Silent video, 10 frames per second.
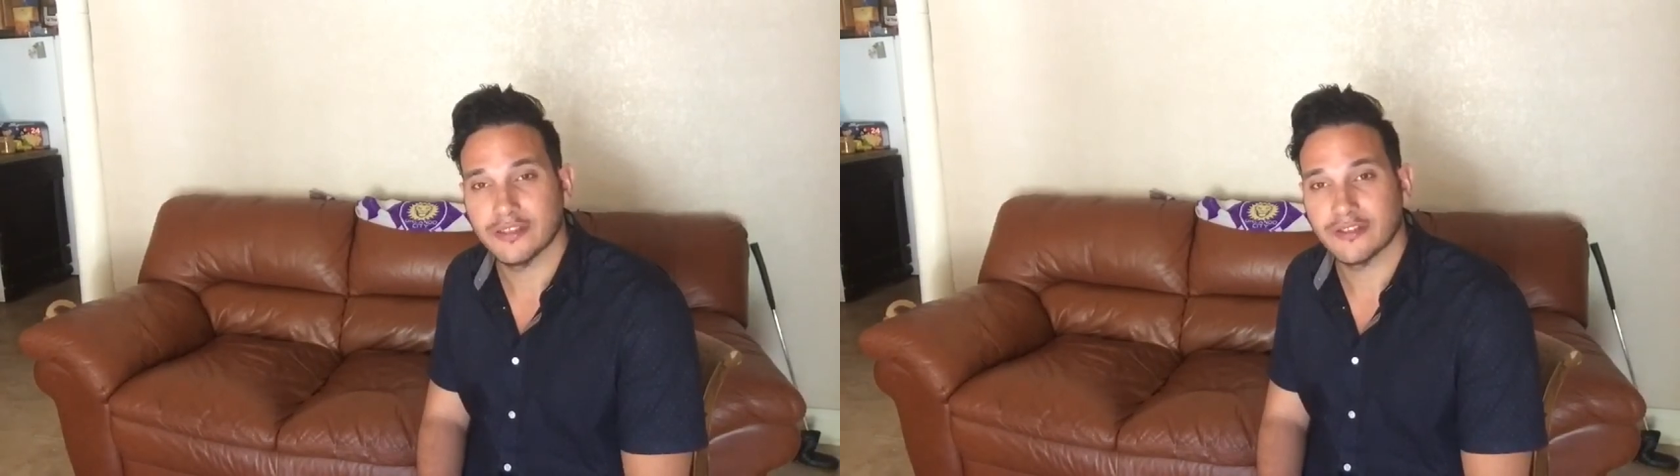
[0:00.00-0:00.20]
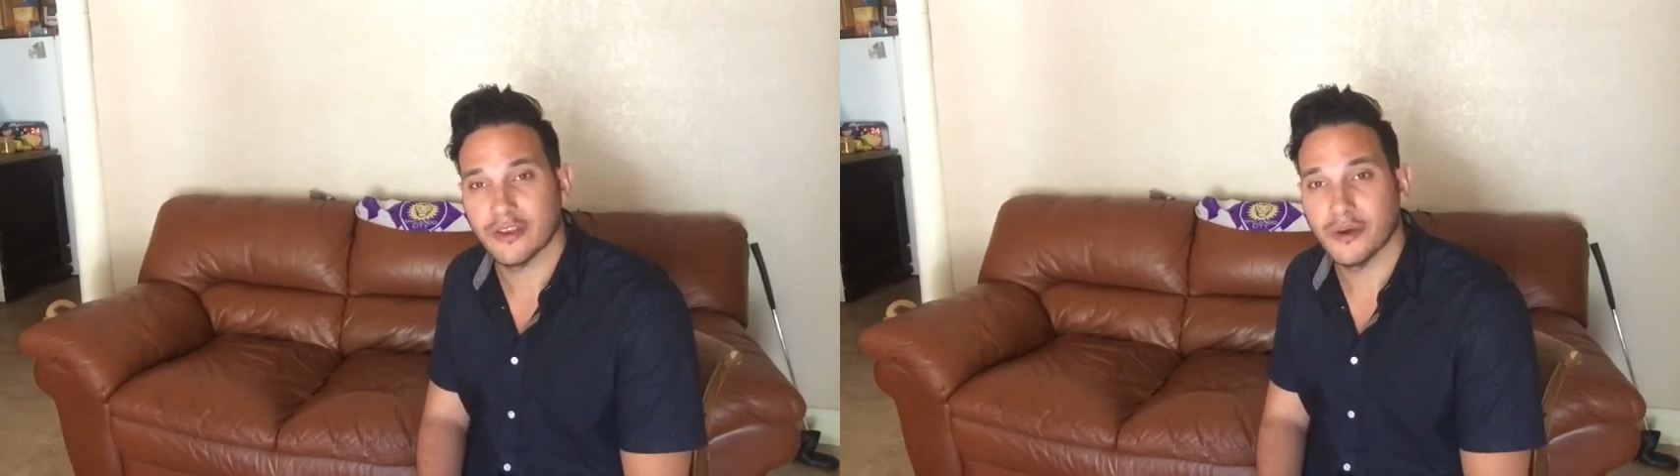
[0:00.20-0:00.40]

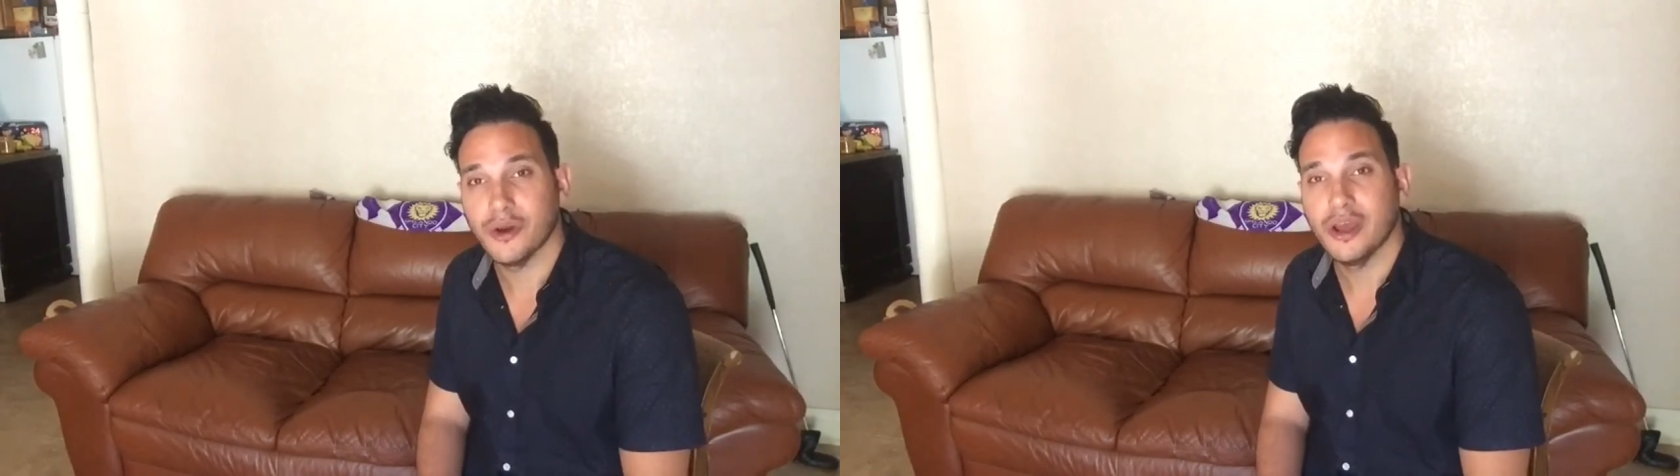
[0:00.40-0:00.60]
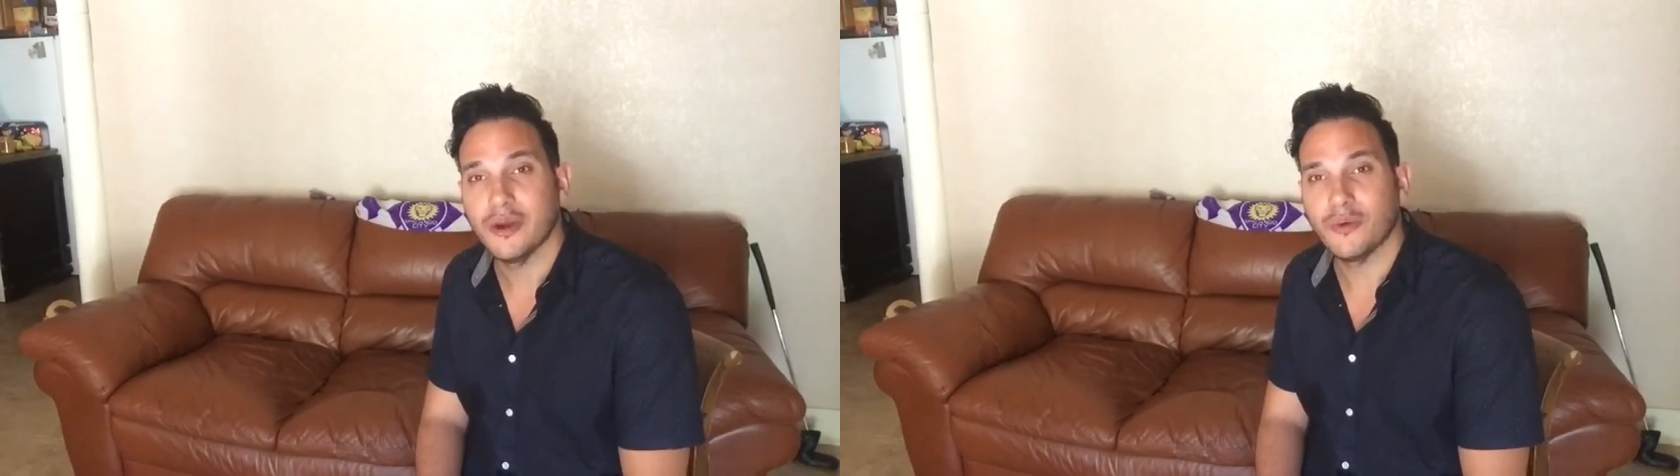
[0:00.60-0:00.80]
So
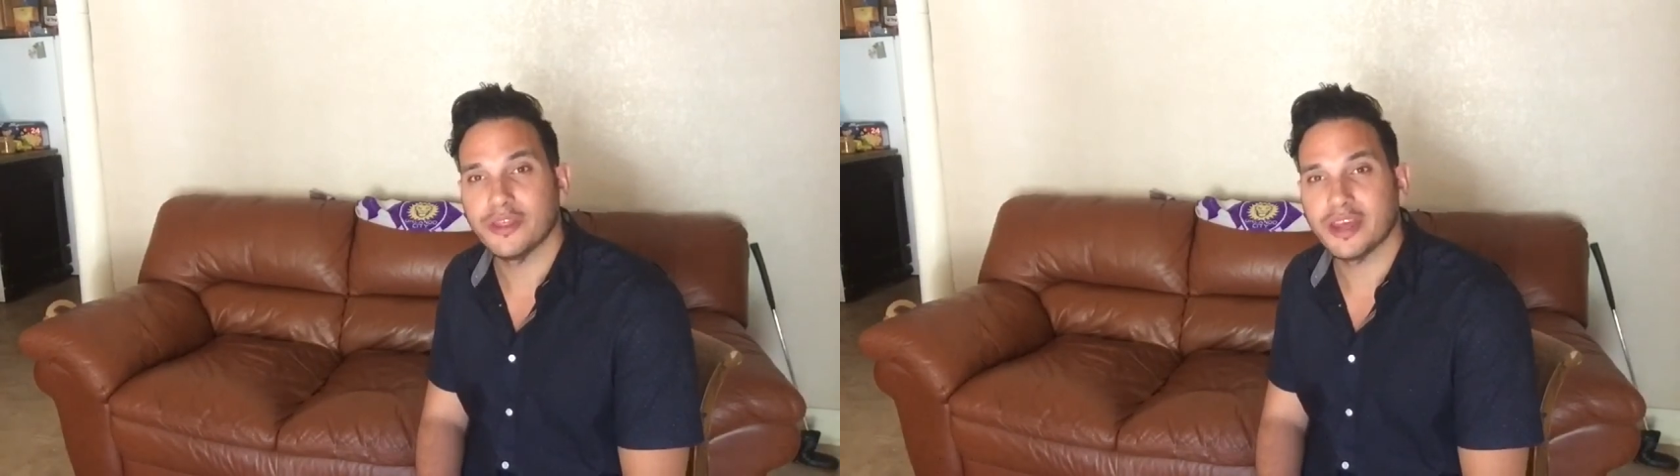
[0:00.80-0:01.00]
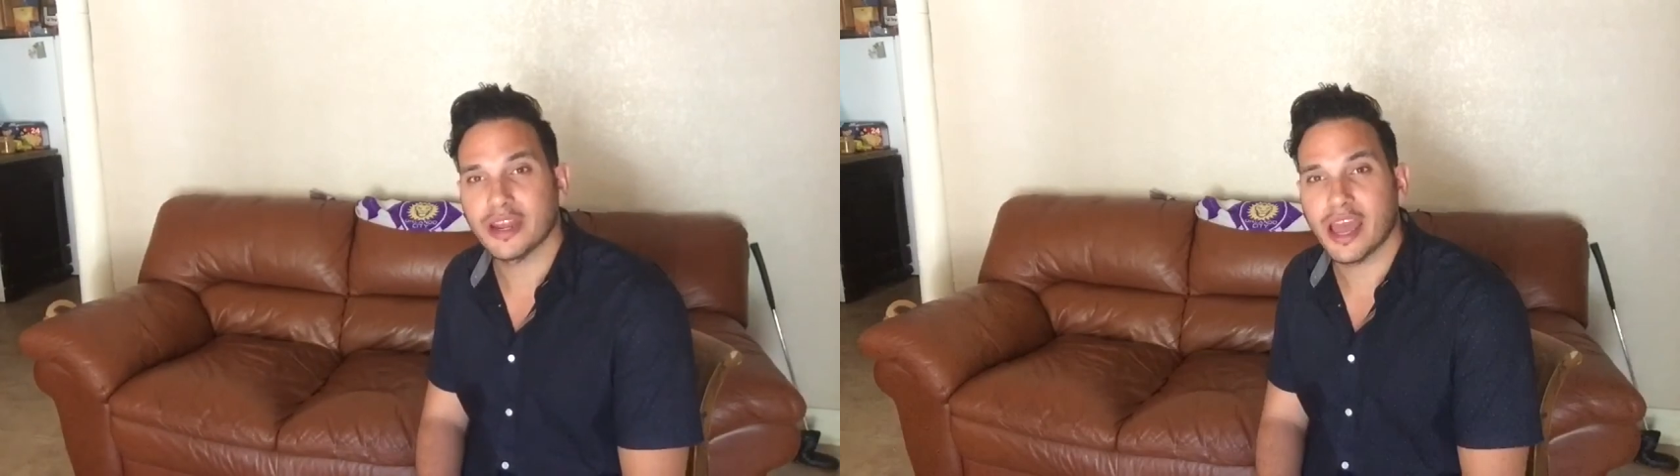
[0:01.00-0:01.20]

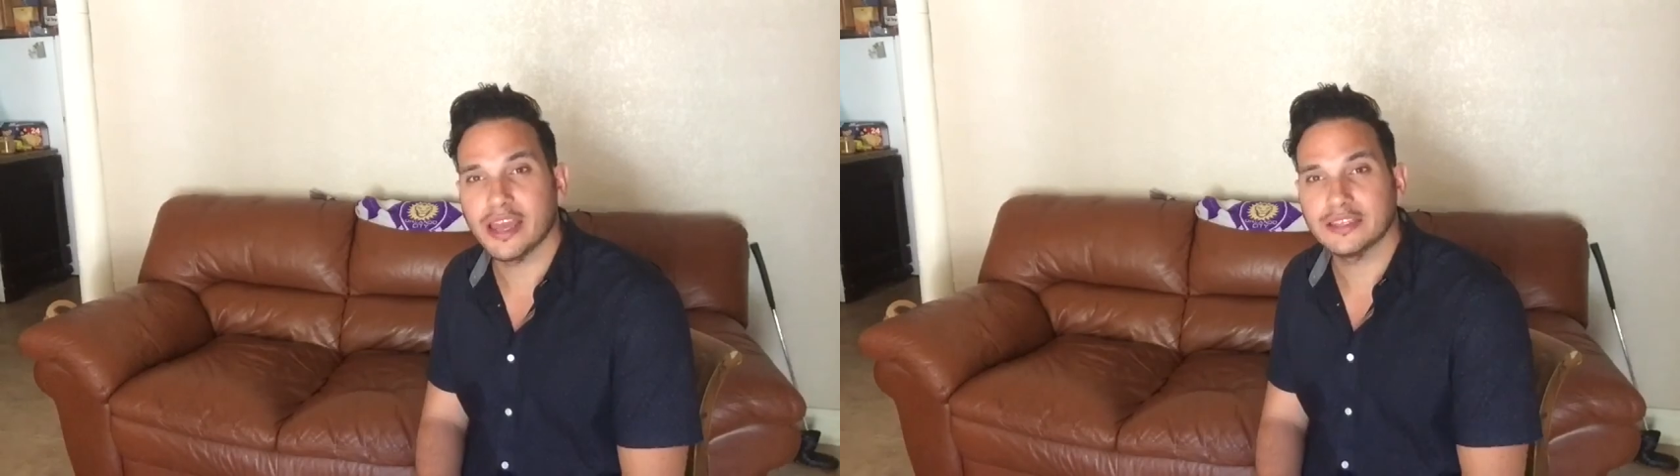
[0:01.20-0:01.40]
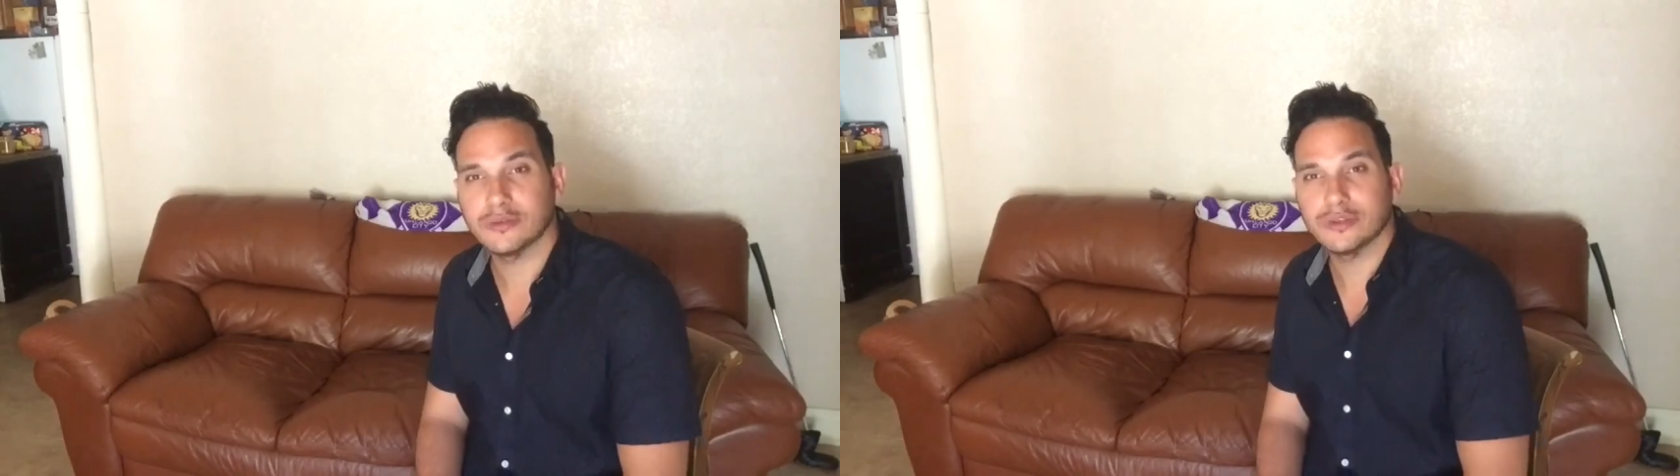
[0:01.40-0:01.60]
with that,
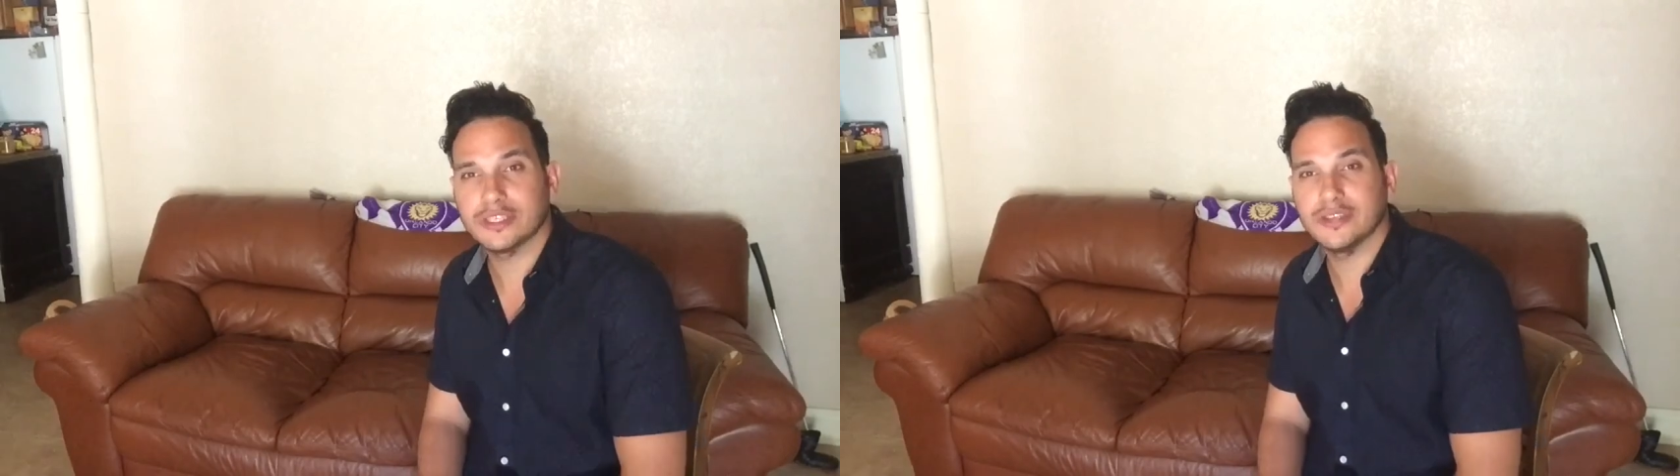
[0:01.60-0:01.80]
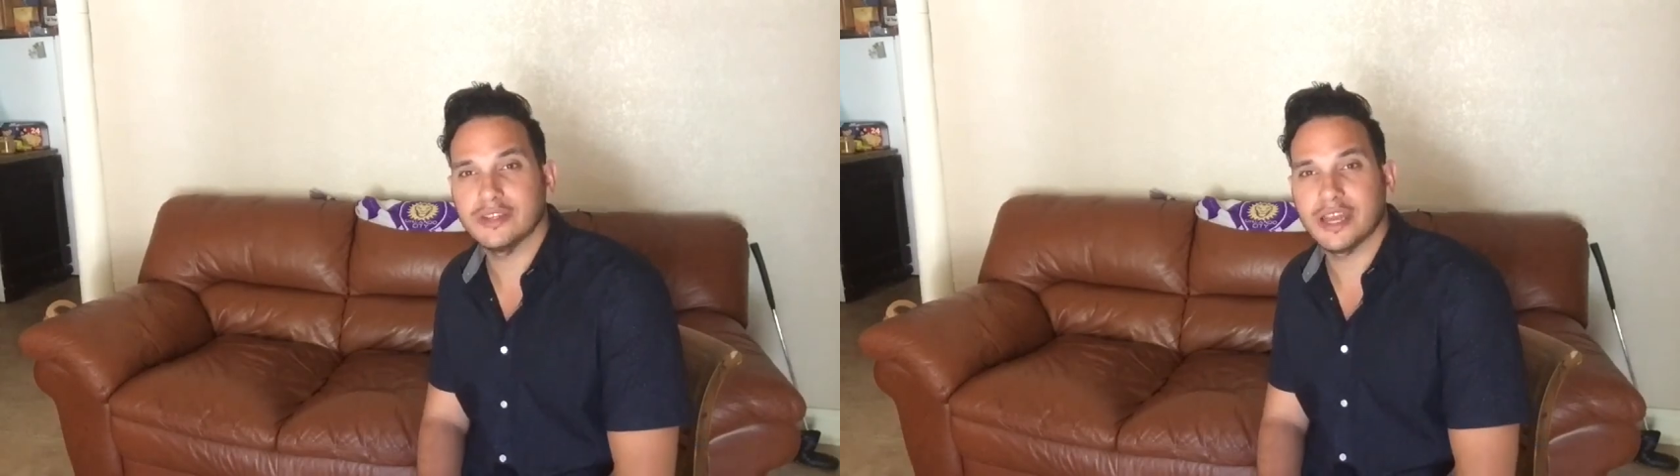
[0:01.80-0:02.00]
guys, we'll
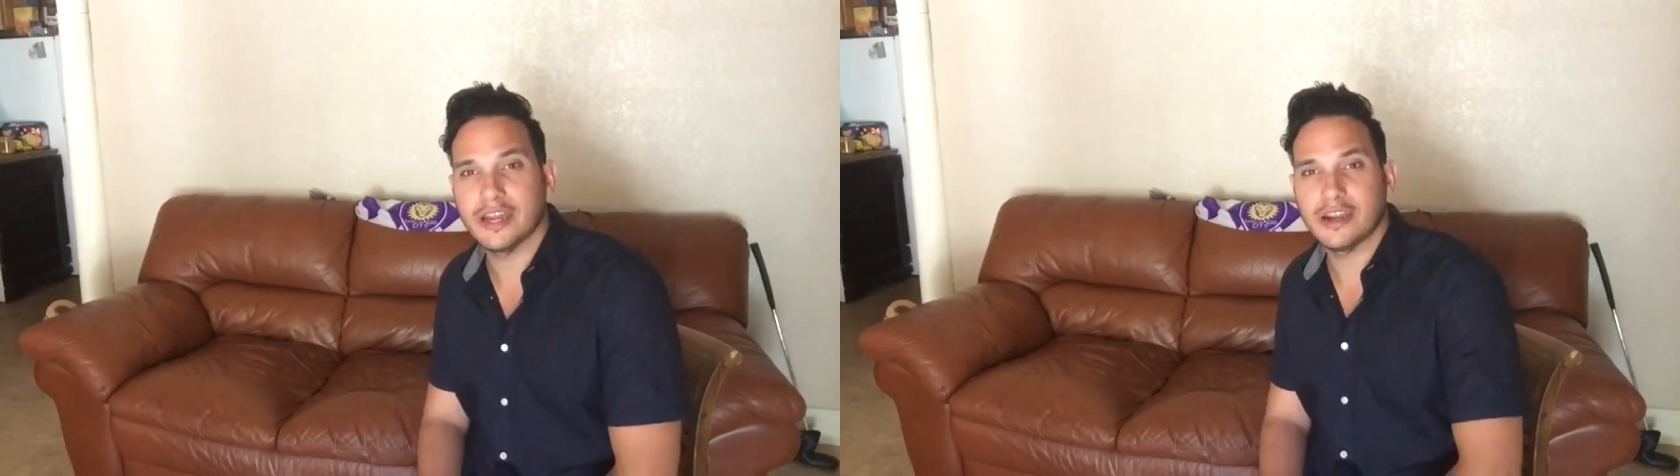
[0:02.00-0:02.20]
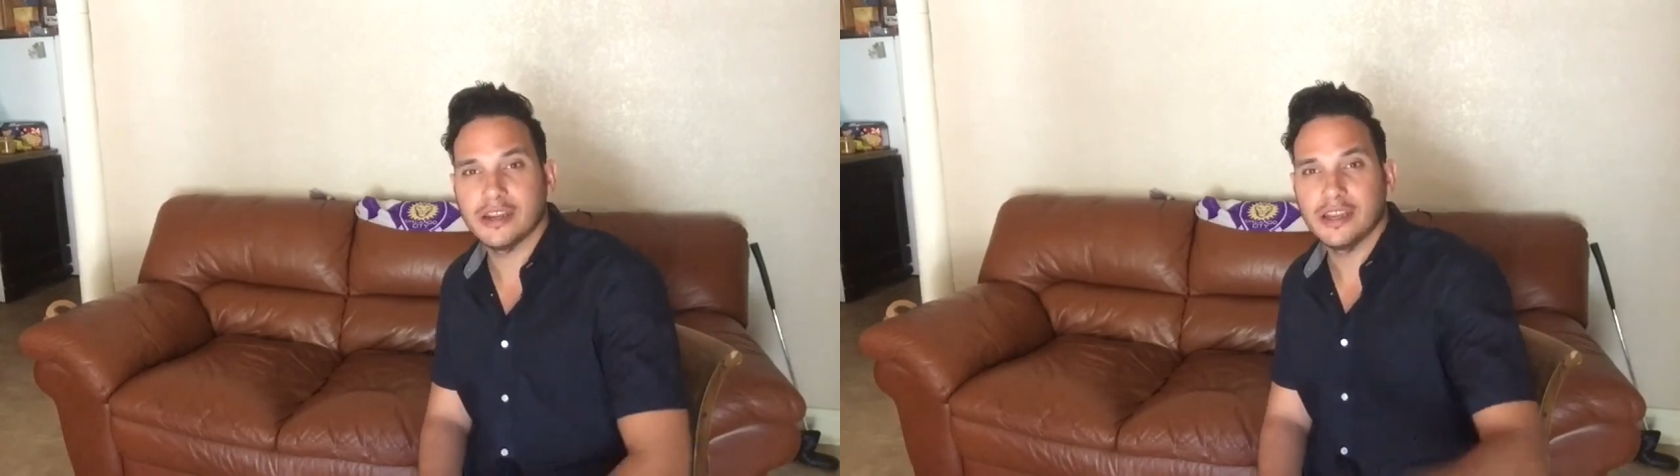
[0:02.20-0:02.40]
see you
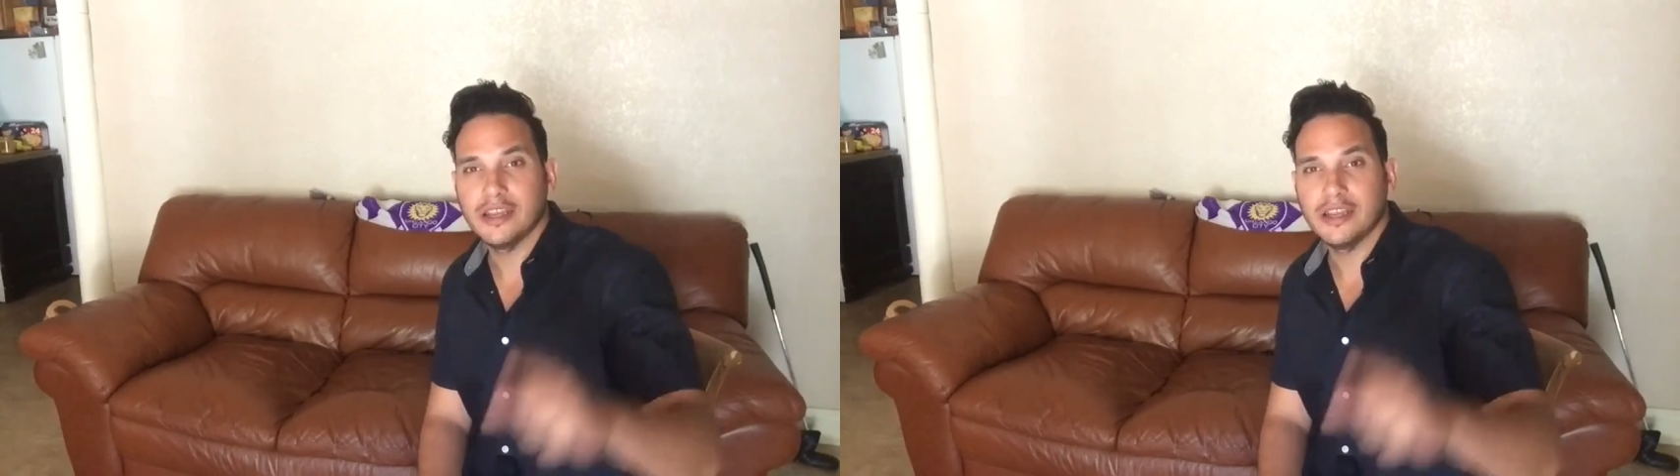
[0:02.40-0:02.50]
later.